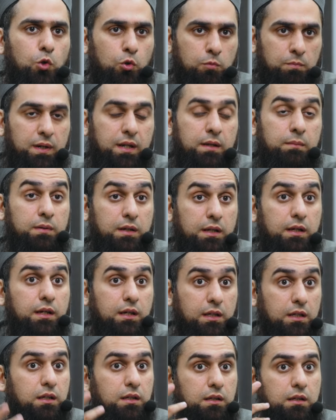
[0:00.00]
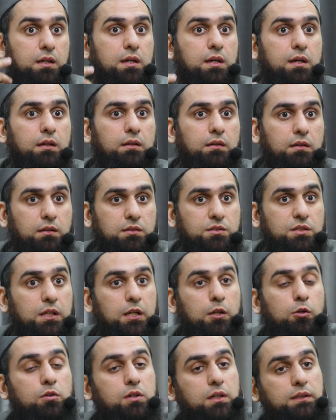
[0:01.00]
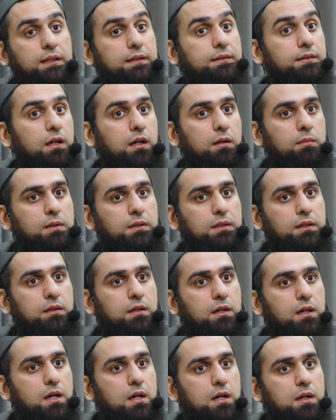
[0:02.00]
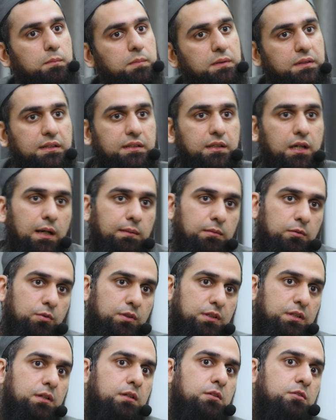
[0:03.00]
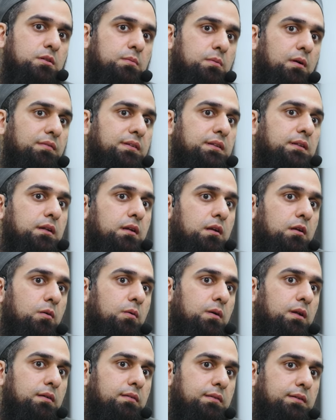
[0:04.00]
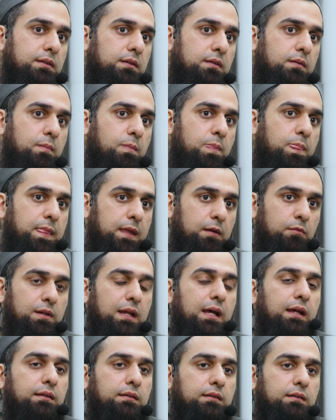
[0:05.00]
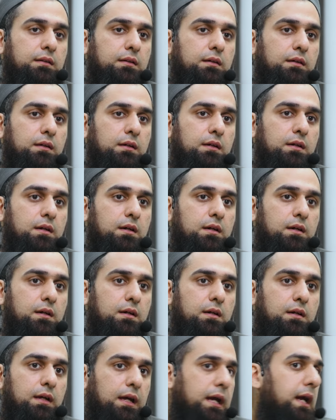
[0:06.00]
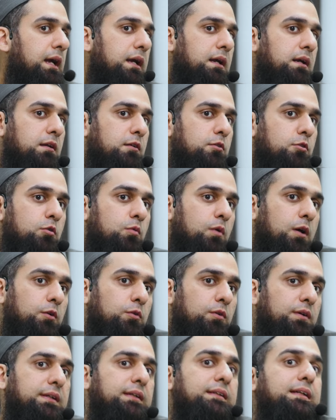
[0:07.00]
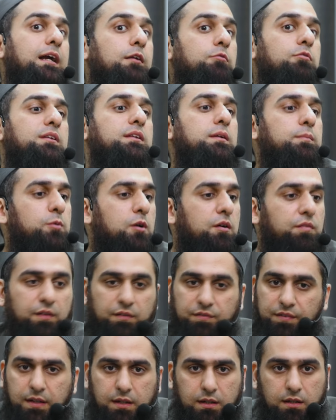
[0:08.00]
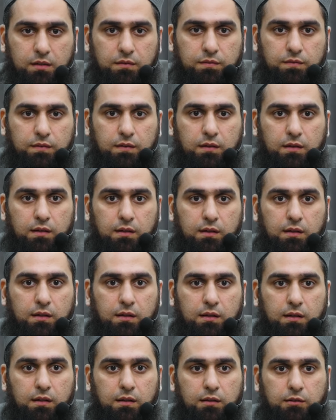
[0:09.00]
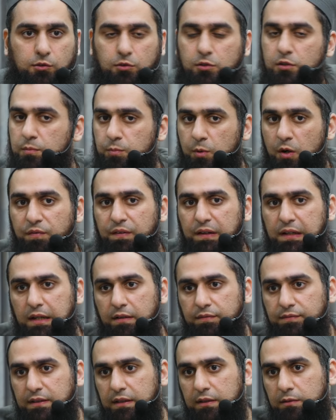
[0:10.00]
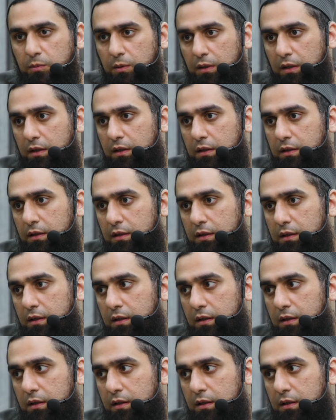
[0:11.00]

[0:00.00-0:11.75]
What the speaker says: Aur bade bade yani jaleel ul qadr sahaba the. But the Sahaba would turn to the Prophet sallallahu alaihi wasallam. They would ask. And you know, one could say that was the Prophet. Fair enough. So you know, the Prophet left this world.